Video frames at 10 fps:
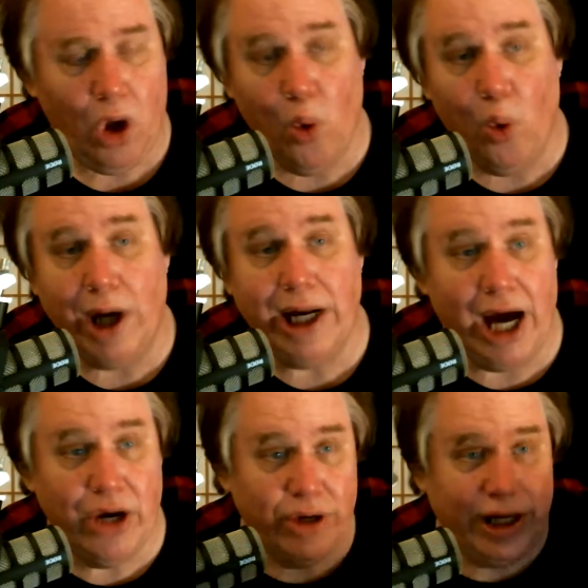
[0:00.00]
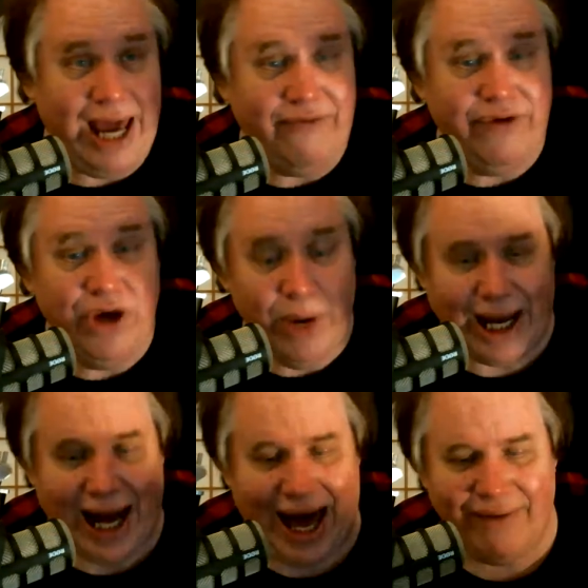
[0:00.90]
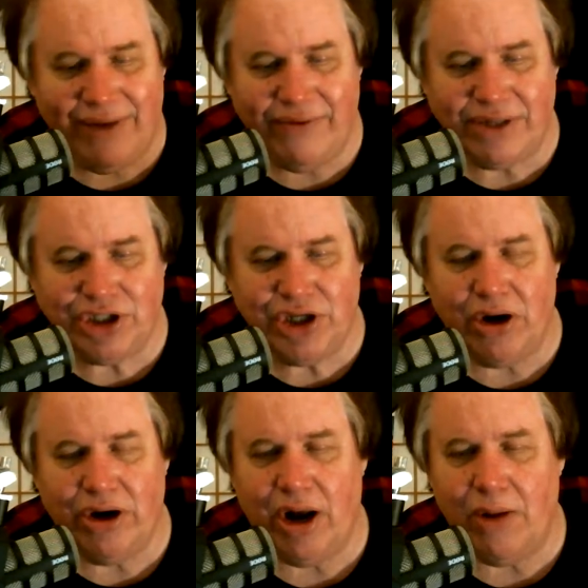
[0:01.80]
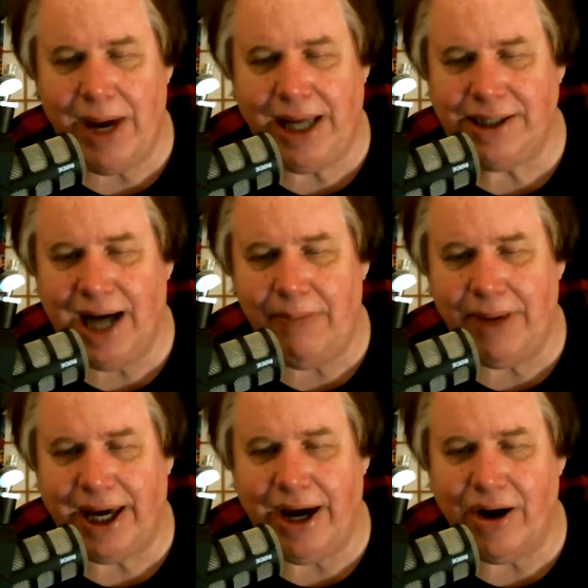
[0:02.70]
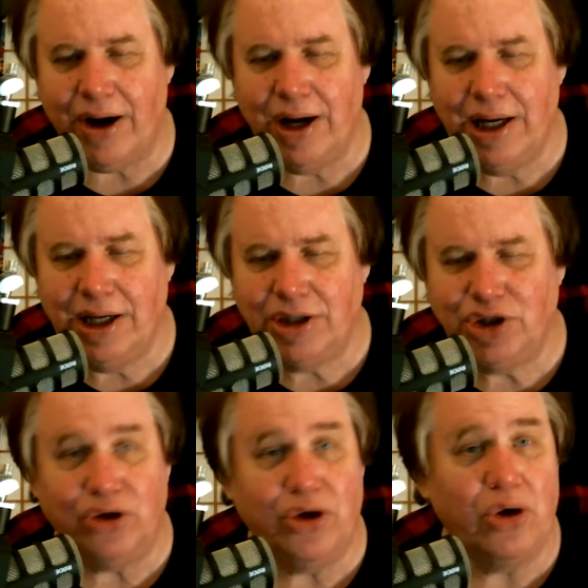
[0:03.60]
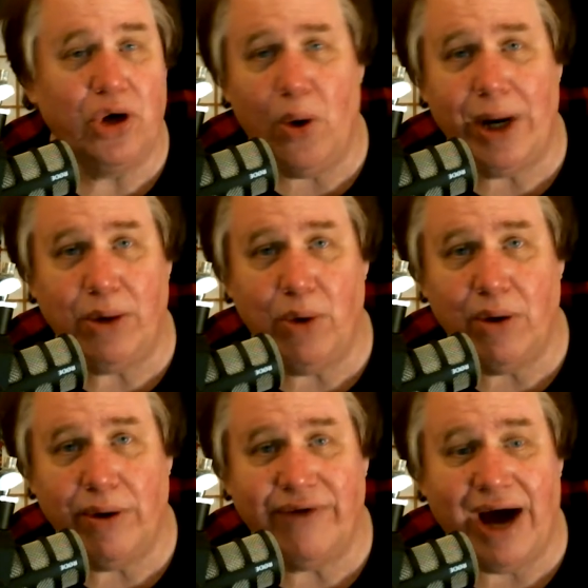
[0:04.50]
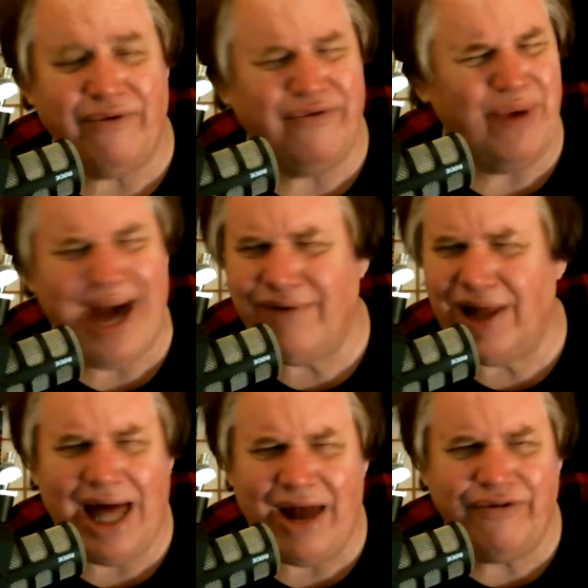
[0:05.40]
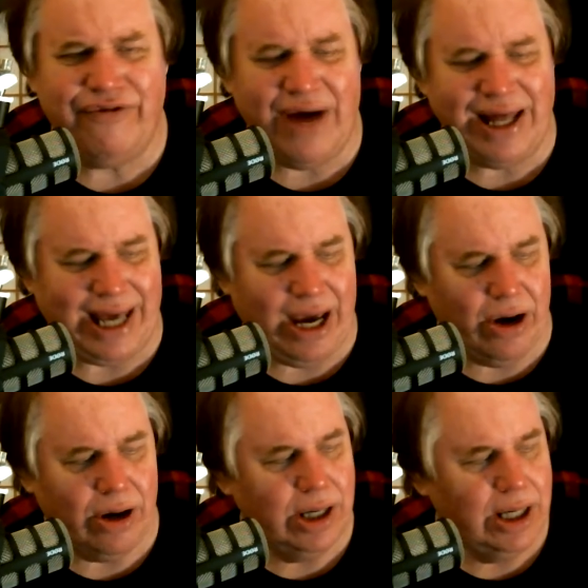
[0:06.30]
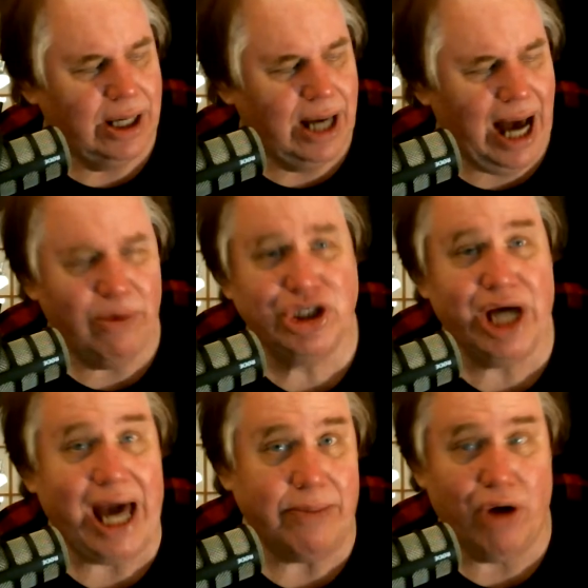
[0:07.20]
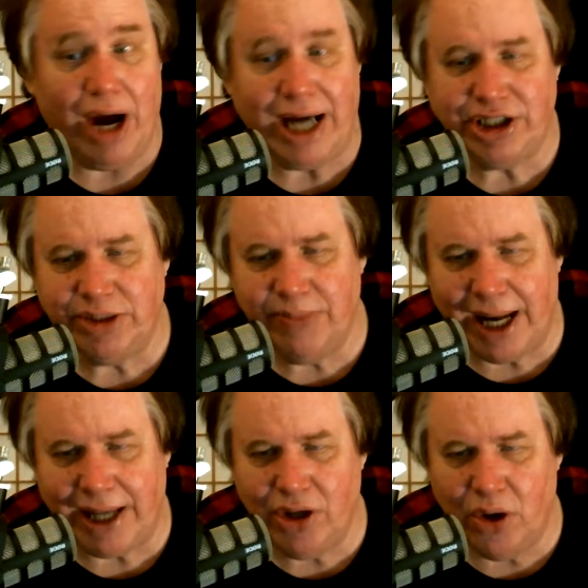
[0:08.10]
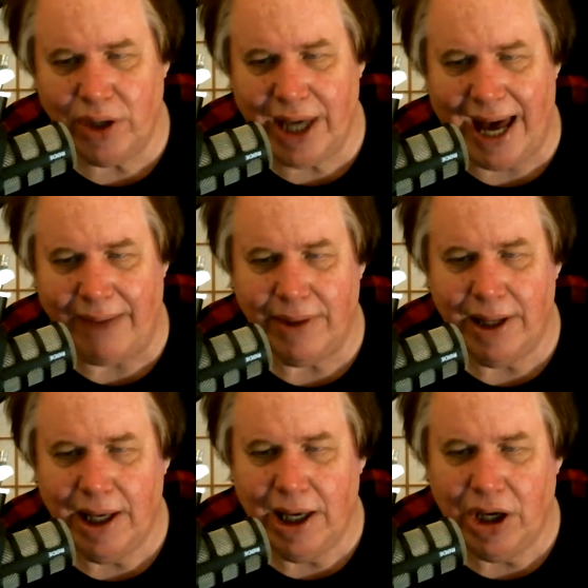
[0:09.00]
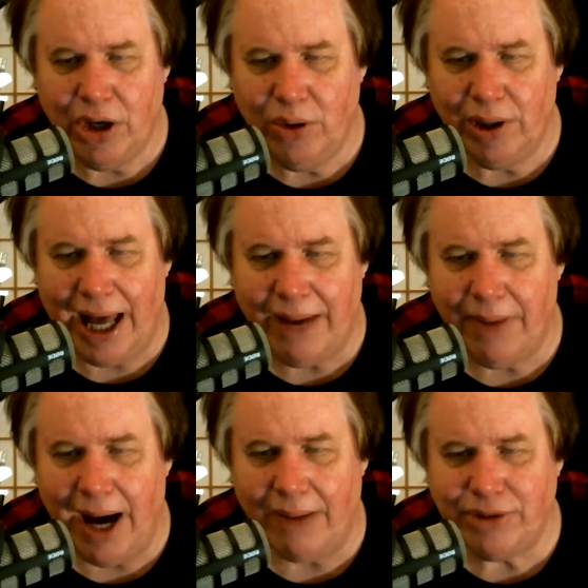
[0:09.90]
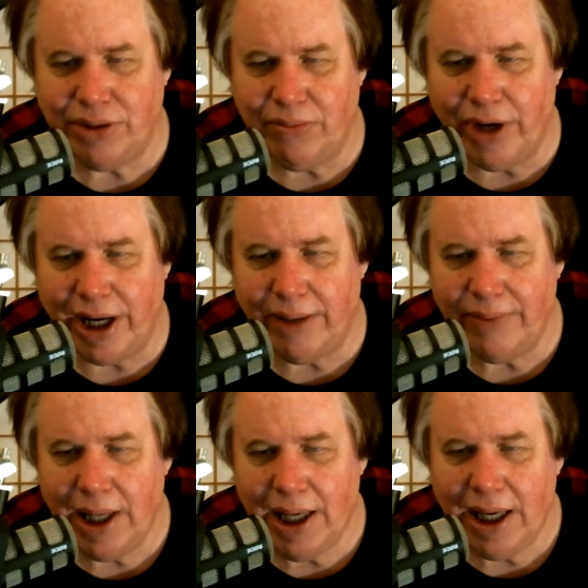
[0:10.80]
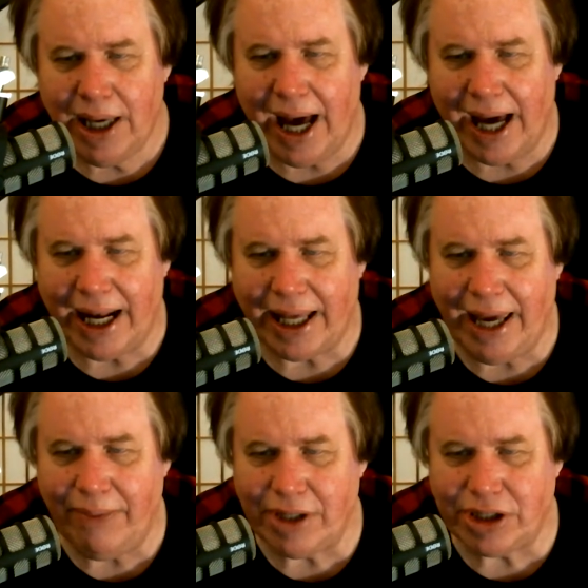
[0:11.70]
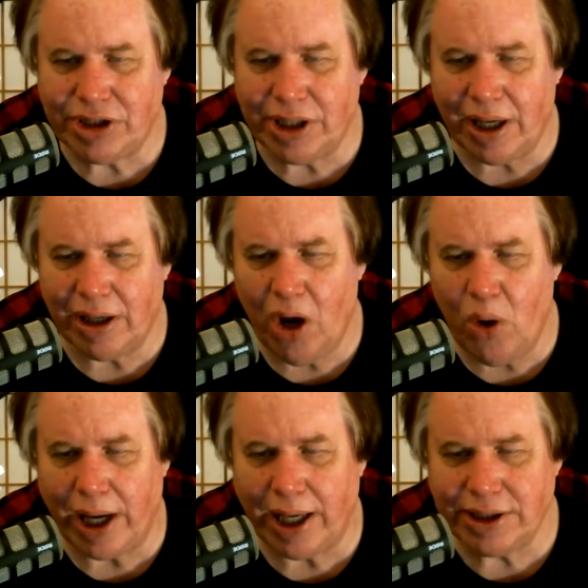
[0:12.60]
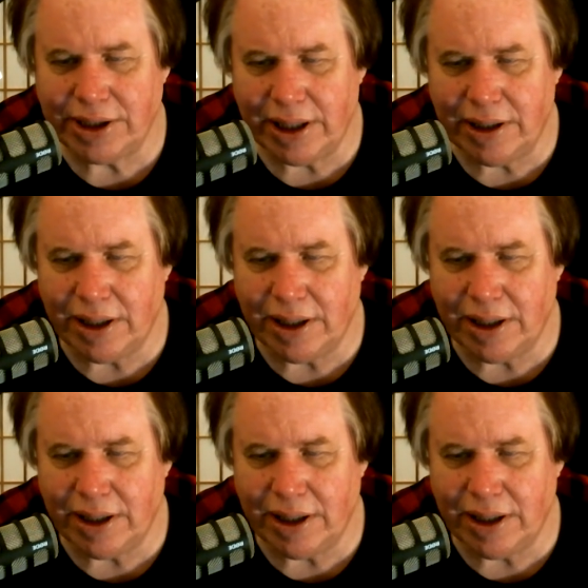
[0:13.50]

108 viewing, and I haven't even started our main topic here. So don't go anywhere. We have a lot of fun here. I wish I had prizes, but I don't yet. You like Bob, Sabrina. Yeah, I got to keep this going because